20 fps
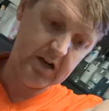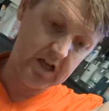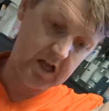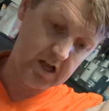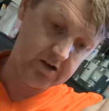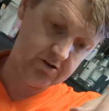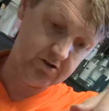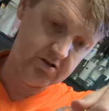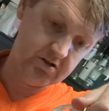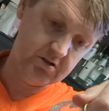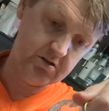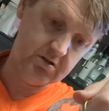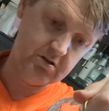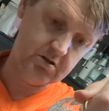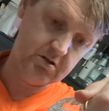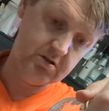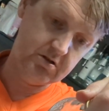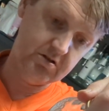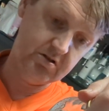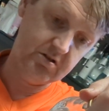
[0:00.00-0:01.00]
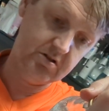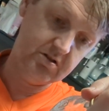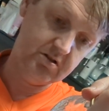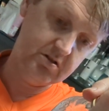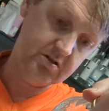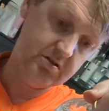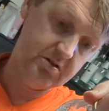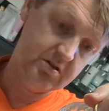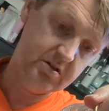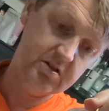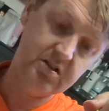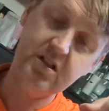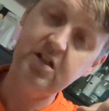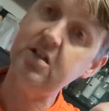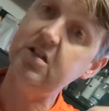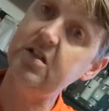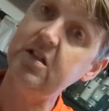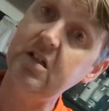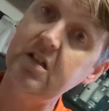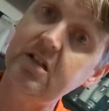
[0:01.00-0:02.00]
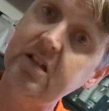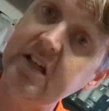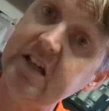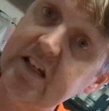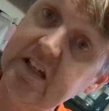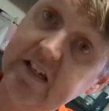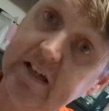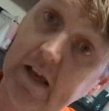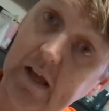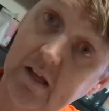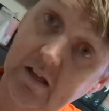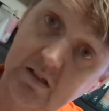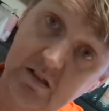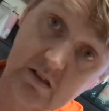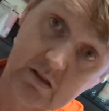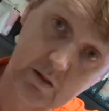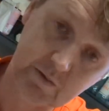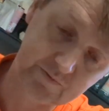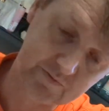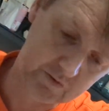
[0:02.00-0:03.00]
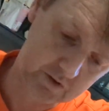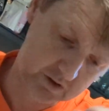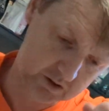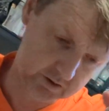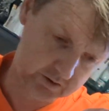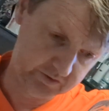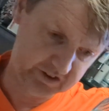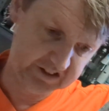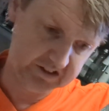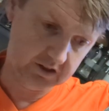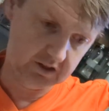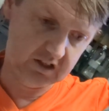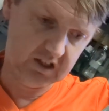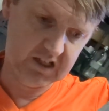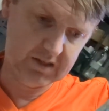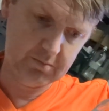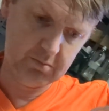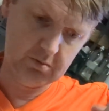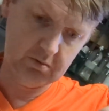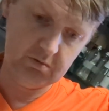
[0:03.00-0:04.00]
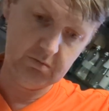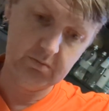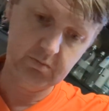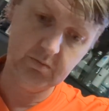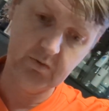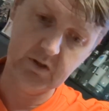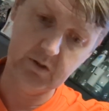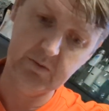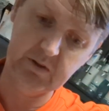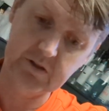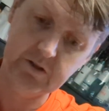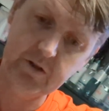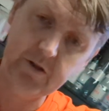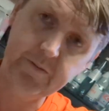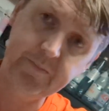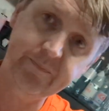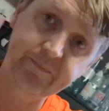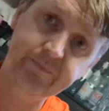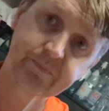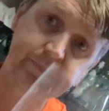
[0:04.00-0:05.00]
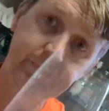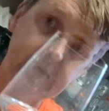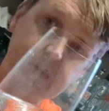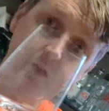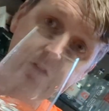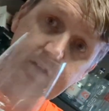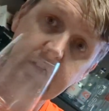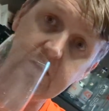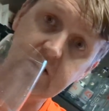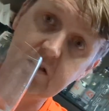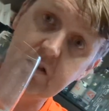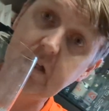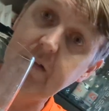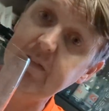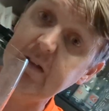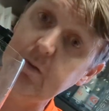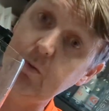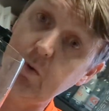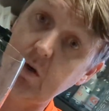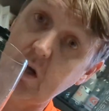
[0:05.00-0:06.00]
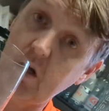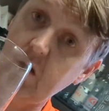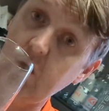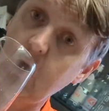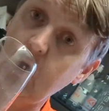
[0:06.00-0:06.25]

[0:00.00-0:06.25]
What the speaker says: 160 TDS, if I can read the label. There we go. It's a lovely water.